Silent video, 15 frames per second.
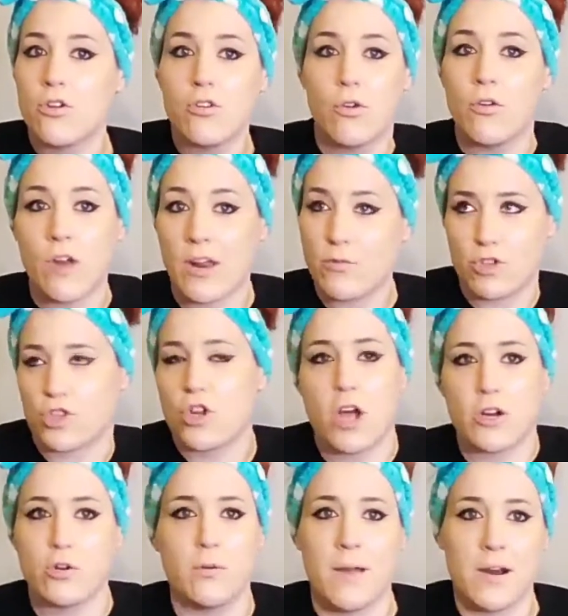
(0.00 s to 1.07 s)
I was just
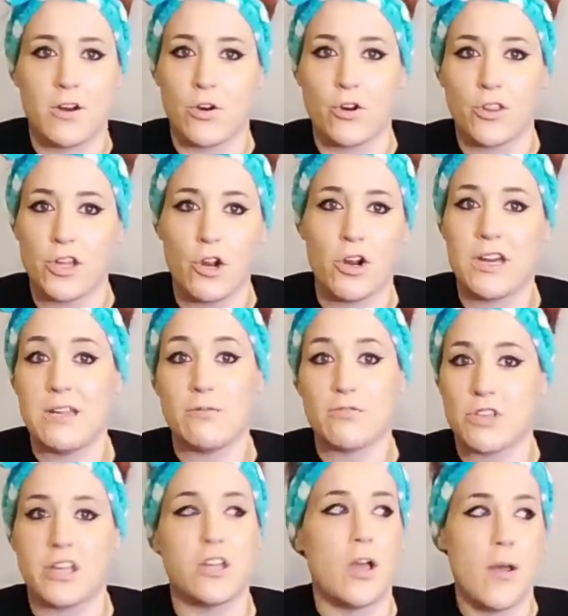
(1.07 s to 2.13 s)
talking to him about it earlier, and he
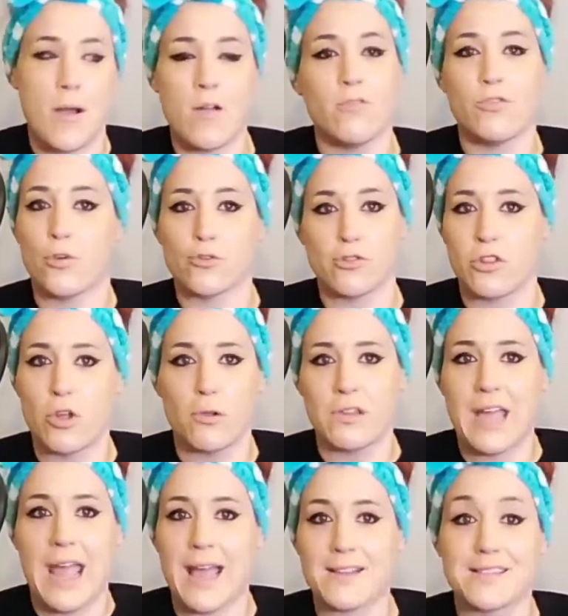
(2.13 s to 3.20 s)
was like, those are the
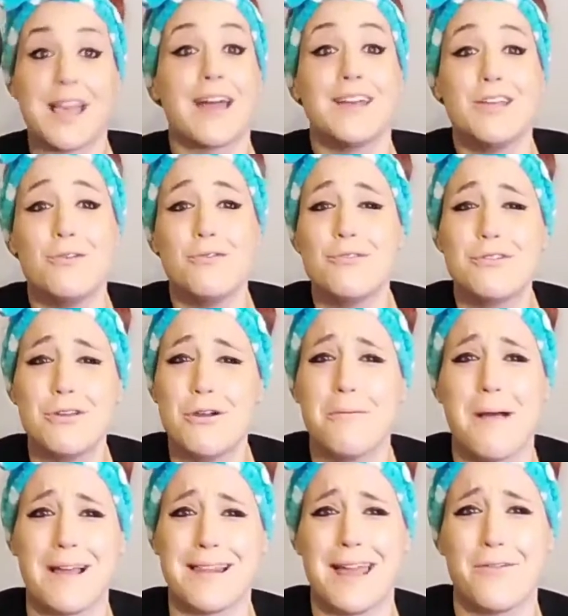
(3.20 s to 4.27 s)
only ads on YouTube
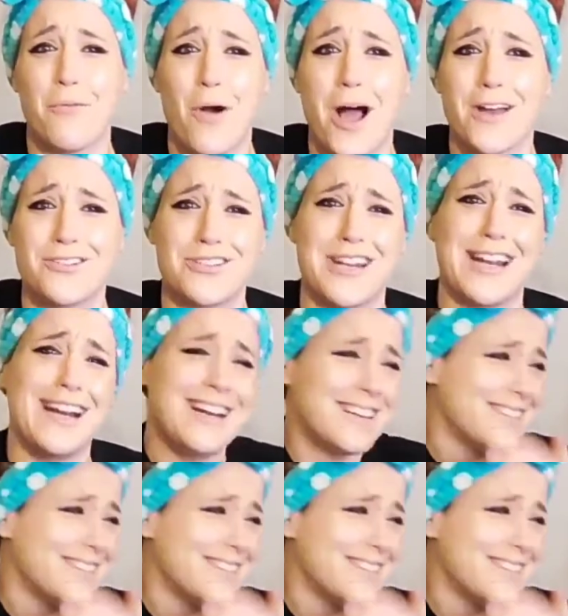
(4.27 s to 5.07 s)
I like watching.